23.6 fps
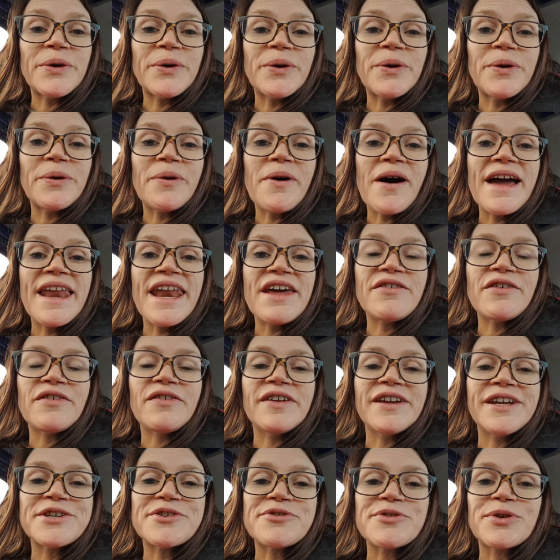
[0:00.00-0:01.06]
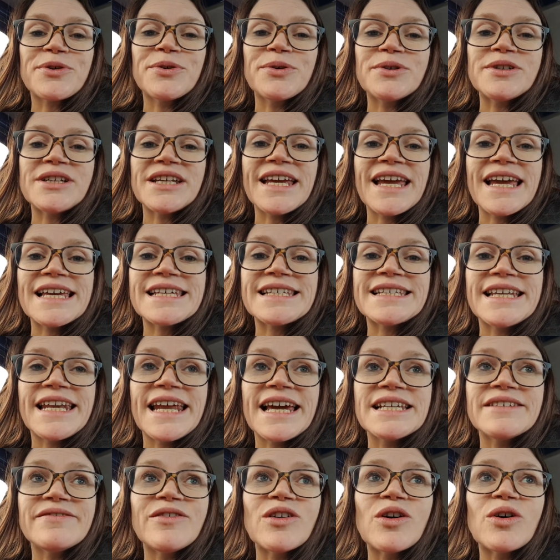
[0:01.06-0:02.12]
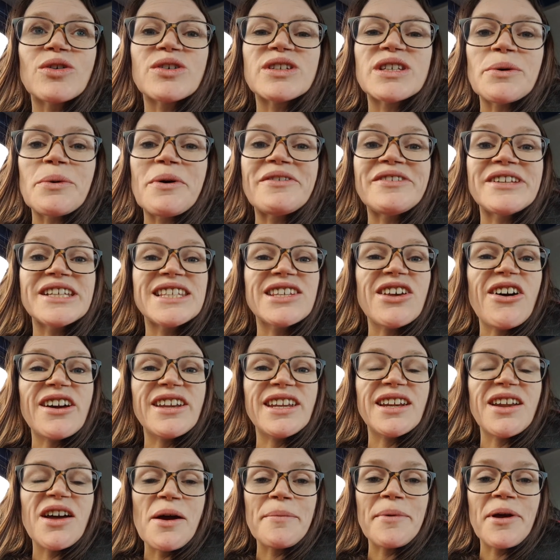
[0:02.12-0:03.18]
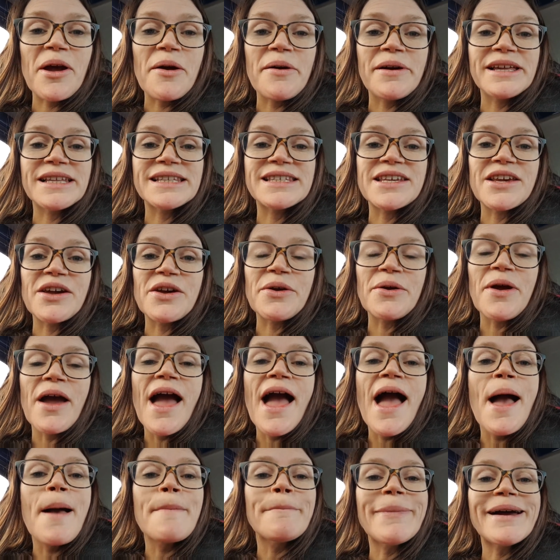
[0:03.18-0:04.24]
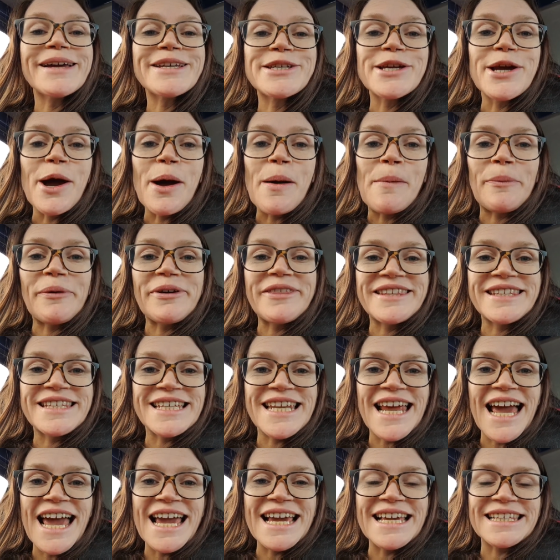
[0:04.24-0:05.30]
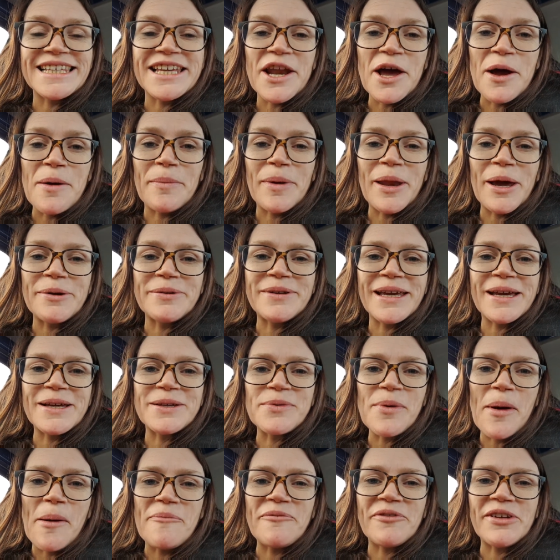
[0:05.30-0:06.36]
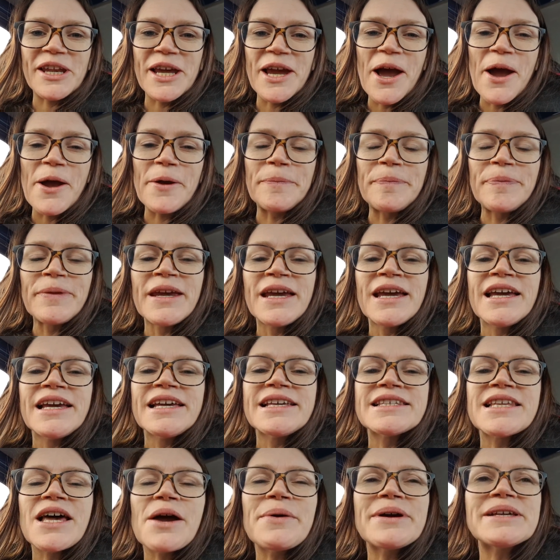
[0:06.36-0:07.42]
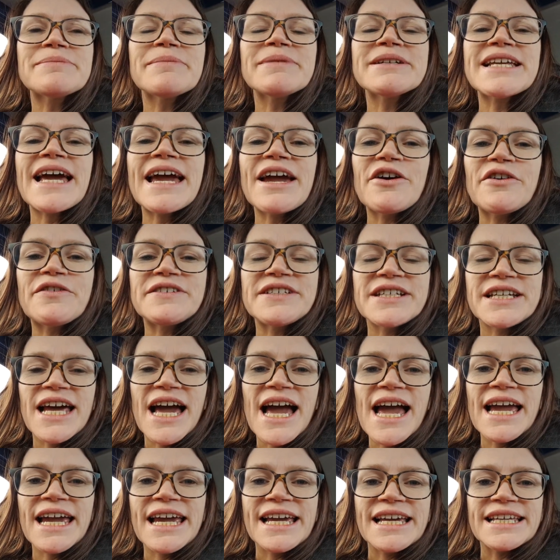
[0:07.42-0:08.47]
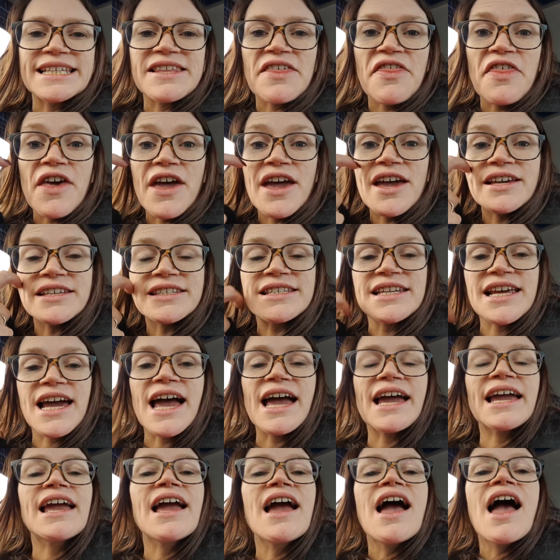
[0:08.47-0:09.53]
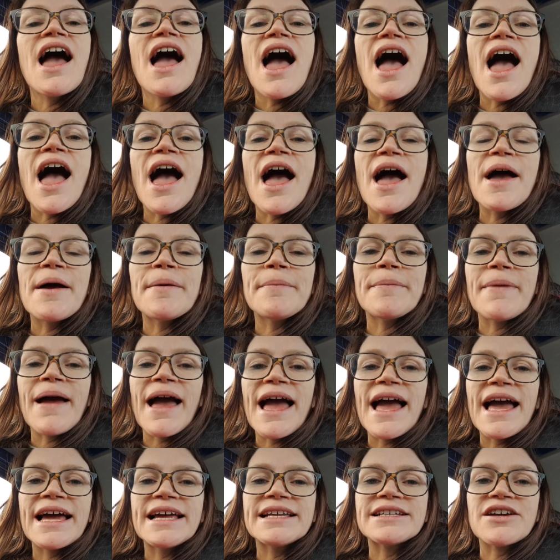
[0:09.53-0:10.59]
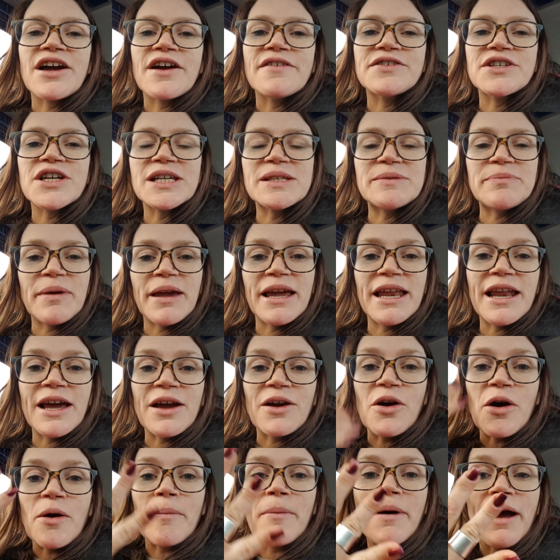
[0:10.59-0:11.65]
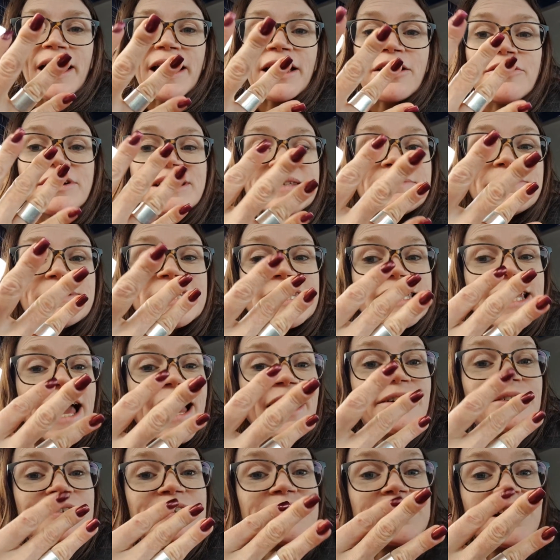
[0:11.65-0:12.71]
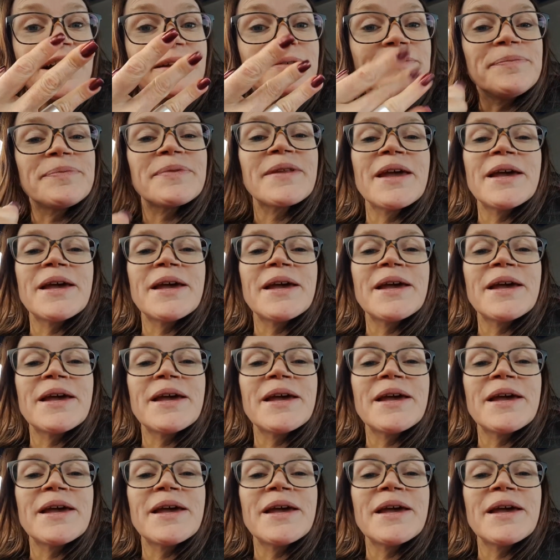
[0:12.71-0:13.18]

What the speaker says: all. I never finished recording yesterday's vlog, so I've decided I'm going to mash it up with today's and upload it as one video. So it's my day off today. It's Thursday. And I've just been and got my Christmas nails done.